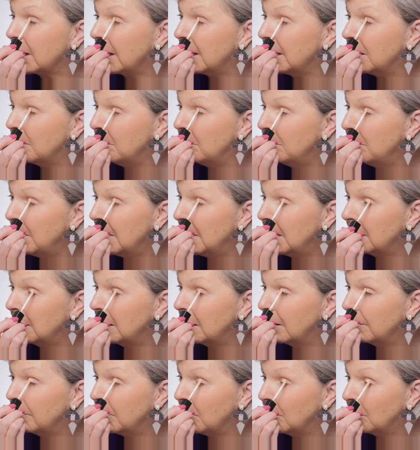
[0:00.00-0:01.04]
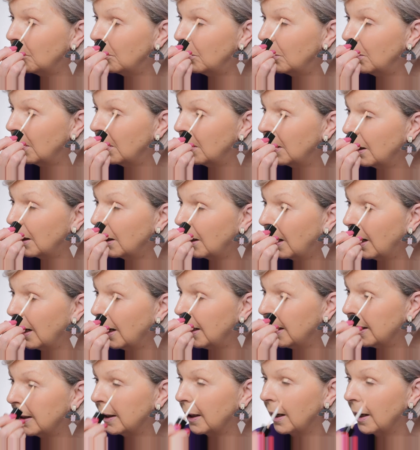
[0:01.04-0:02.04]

in the middle of your eyelid